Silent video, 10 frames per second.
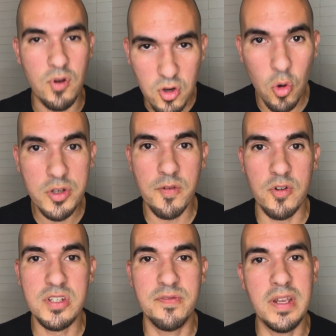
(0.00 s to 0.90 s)
Record your
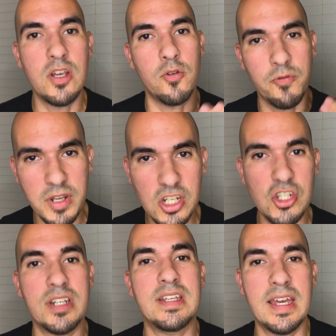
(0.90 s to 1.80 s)
first video,
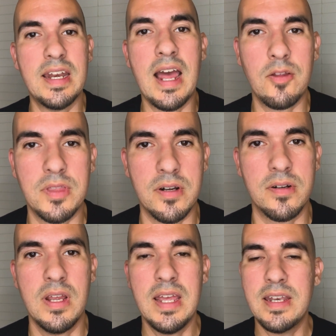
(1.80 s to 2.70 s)
finish it, get it out
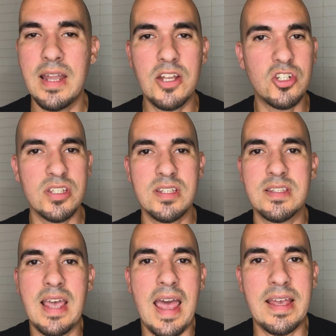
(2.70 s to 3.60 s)
there. Not just the
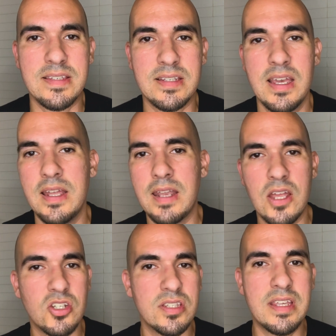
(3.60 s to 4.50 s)
task,
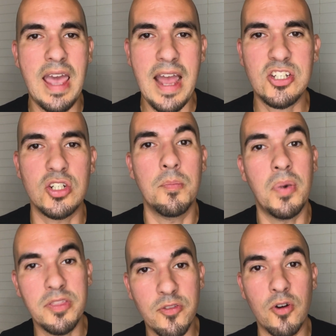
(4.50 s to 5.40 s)
not just the action,
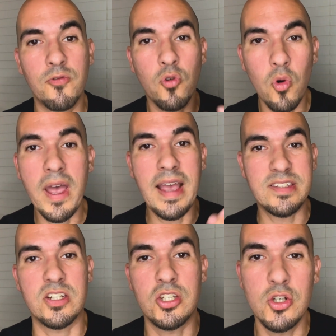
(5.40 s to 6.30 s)
but the full
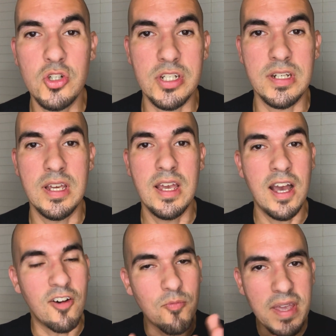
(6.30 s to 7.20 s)
execution
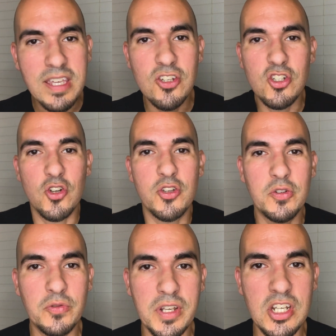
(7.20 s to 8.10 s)
of making sure
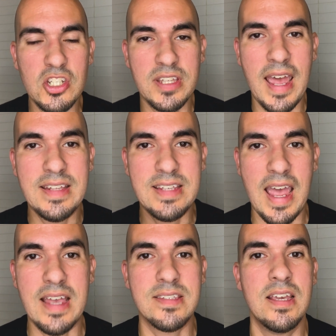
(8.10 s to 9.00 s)
you finish that
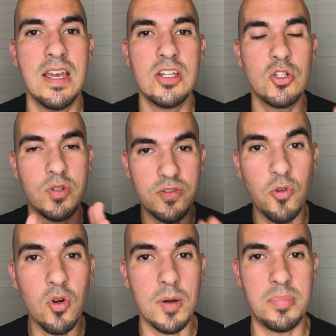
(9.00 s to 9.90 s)
task to its
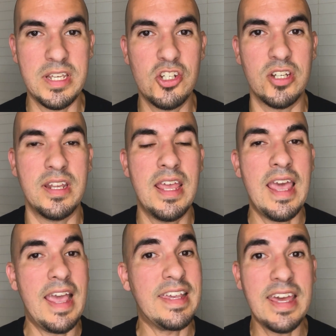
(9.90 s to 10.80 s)
full completion
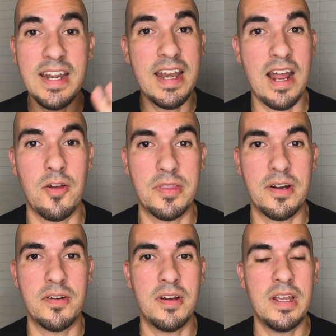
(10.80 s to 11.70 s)
and getting it out
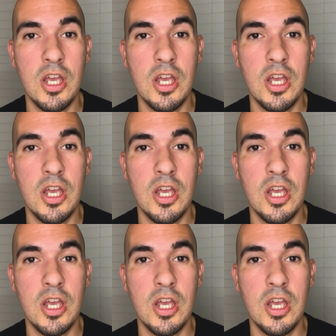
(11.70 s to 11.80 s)
there.